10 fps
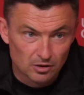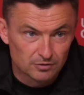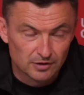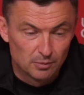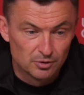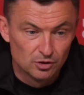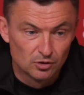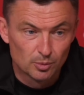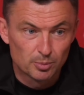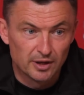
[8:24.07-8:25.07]
a lot of time with the
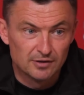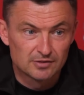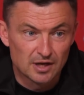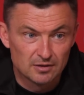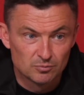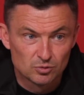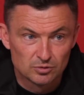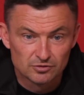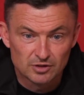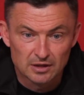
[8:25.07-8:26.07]
younger players getting them to
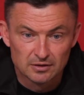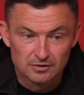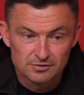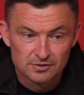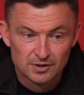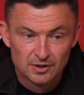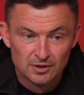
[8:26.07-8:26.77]
understand this.